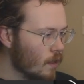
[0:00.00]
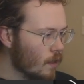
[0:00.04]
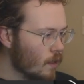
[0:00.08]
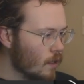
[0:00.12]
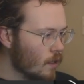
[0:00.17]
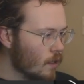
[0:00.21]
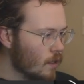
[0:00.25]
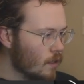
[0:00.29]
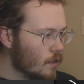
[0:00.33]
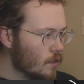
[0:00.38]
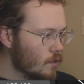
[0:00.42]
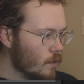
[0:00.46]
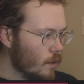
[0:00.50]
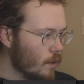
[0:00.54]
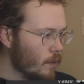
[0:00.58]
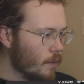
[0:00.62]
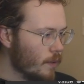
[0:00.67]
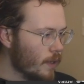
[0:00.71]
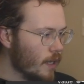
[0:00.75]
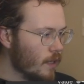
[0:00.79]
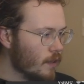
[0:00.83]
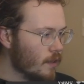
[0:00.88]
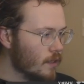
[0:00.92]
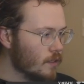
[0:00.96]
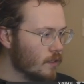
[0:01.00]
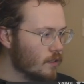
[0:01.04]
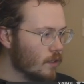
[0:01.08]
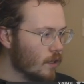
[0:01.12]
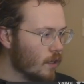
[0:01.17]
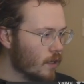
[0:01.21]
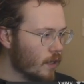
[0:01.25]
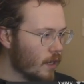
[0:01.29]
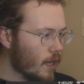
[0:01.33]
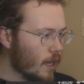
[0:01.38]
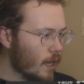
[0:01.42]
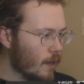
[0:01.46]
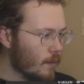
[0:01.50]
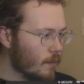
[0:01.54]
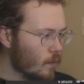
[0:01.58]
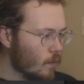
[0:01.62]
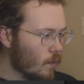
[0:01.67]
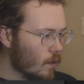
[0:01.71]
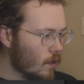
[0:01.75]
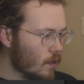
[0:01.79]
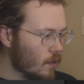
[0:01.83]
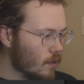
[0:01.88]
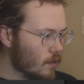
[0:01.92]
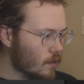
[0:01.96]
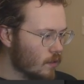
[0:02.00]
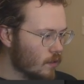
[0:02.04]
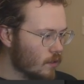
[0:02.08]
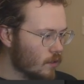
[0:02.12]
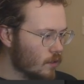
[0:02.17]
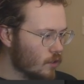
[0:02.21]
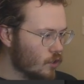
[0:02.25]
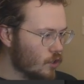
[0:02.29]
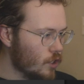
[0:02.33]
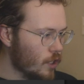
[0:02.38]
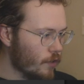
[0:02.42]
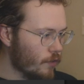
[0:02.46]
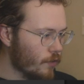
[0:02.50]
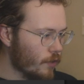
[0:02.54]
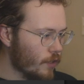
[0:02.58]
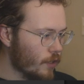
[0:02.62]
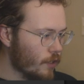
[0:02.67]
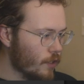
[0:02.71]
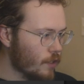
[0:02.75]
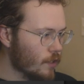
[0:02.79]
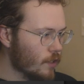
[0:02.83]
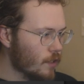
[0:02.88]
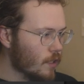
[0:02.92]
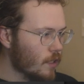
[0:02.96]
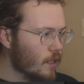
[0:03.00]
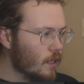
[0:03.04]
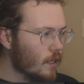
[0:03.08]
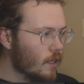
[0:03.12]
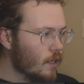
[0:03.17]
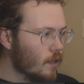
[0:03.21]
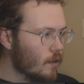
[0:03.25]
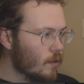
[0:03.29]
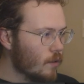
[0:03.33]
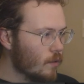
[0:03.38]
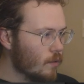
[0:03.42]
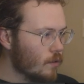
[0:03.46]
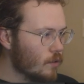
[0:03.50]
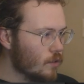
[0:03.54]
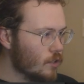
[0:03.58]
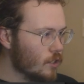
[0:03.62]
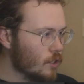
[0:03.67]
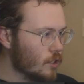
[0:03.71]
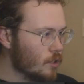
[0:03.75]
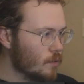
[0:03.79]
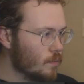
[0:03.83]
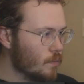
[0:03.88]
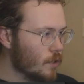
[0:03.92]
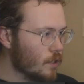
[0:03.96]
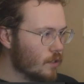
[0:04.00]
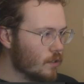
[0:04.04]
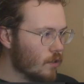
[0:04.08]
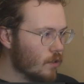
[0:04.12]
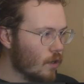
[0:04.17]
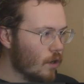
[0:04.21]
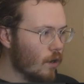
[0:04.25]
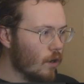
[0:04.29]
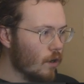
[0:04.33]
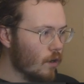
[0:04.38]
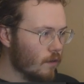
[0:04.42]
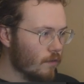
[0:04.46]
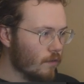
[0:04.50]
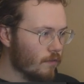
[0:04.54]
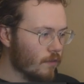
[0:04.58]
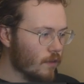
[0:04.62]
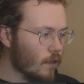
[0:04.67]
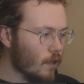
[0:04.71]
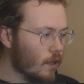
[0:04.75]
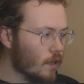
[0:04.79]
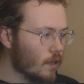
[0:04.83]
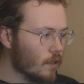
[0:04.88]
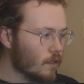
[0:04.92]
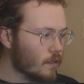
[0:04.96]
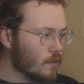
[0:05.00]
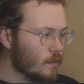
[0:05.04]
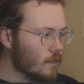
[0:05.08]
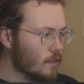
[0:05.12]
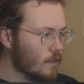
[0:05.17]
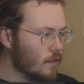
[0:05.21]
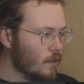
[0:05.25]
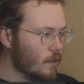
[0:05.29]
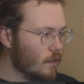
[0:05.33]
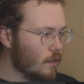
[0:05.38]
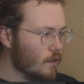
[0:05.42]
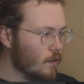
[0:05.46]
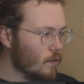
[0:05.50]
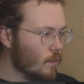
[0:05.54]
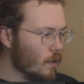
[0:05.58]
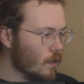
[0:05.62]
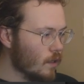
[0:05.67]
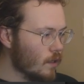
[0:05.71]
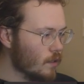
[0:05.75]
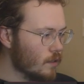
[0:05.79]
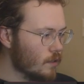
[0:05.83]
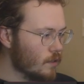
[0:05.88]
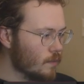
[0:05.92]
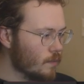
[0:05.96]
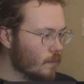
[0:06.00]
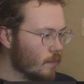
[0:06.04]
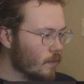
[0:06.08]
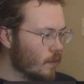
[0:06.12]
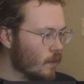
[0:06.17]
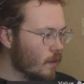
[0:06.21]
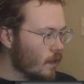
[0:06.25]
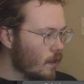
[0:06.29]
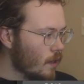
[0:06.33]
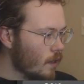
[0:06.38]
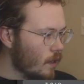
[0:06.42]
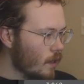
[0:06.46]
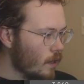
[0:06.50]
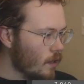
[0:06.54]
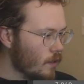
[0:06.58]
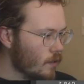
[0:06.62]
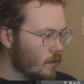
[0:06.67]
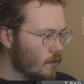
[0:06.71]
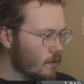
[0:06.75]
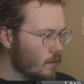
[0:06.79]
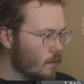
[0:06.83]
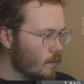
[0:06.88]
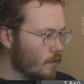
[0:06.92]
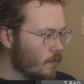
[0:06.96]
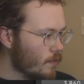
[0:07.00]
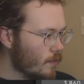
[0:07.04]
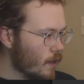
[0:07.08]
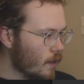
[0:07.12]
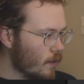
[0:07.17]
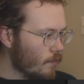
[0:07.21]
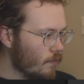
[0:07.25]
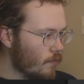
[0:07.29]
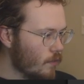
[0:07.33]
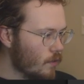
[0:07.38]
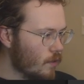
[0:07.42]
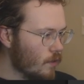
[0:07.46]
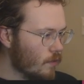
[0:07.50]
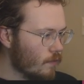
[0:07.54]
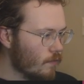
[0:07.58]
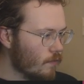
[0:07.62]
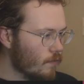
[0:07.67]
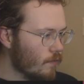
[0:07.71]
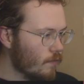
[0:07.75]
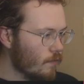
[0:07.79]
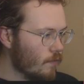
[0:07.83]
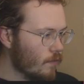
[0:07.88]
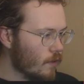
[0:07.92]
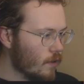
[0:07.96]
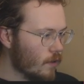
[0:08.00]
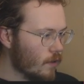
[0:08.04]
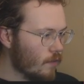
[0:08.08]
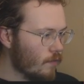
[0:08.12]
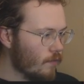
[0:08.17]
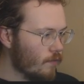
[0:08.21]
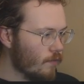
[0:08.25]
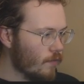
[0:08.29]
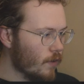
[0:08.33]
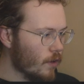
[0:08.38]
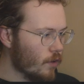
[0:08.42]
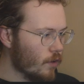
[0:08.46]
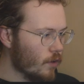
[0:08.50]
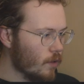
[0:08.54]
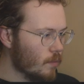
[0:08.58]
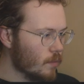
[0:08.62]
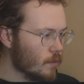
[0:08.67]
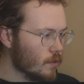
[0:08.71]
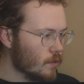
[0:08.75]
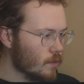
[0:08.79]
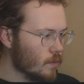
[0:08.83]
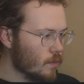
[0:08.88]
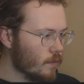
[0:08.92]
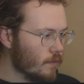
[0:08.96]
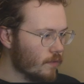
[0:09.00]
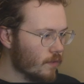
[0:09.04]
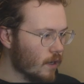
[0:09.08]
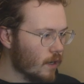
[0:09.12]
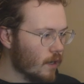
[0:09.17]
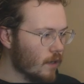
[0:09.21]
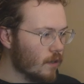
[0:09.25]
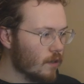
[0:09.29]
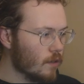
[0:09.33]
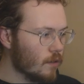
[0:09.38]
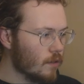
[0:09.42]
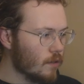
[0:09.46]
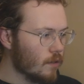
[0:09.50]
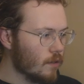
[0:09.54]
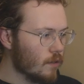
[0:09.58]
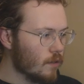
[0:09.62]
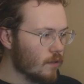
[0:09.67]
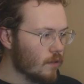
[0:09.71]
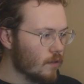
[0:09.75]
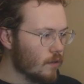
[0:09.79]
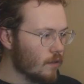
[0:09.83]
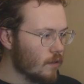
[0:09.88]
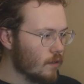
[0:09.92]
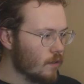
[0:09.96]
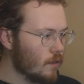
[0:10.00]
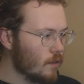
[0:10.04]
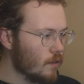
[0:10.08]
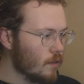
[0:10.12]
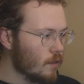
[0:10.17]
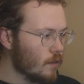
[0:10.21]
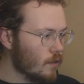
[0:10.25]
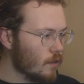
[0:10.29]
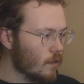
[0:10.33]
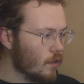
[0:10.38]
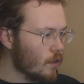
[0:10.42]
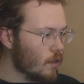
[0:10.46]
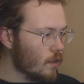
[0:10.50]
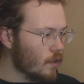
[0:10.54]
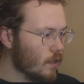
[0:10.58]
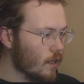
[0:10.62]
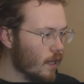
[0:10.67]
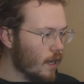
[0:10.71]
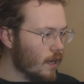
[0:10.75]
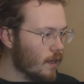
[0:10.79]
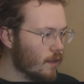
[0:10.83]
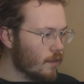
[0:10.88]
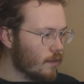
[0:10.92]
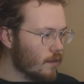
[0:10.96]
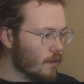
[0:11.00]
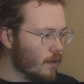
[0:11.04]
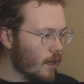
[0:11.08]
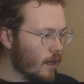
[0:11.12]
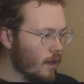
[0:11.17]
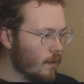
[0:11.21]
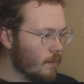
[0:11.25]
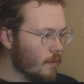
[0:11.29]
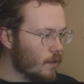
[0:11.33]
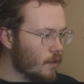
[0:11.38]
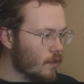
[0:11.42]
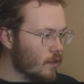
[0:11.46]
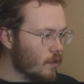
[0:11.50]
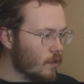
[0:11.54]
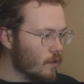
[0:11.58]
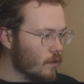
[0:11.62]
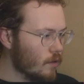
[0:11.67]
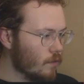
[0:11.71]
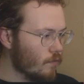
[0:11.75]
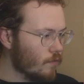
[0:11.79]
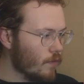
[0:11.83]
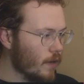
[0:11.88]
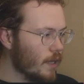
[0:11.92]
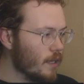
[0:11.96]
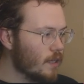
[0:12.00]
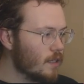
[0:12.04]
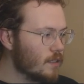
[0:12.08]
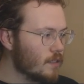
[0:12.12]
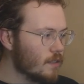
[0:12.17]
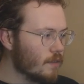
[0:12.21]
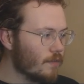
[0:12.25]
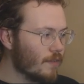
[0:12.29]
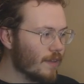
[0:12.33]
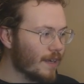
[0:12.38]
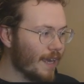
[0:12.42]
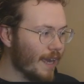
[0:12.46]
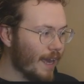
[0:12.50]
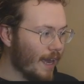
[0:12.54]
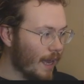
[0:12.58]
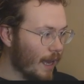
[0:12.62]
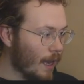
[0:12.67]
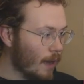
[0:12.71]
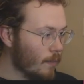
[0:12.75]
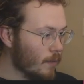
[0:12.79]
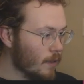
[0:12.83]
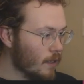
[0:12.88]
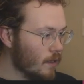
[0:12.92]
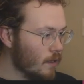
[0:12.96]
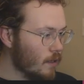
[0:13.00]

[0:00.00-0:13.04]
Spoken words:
So anyway, this log cabin wall generator just puts all of the logs in the walls. And you can see we've got a few different variables. We've got the log length, diameter, the radius of the cabin,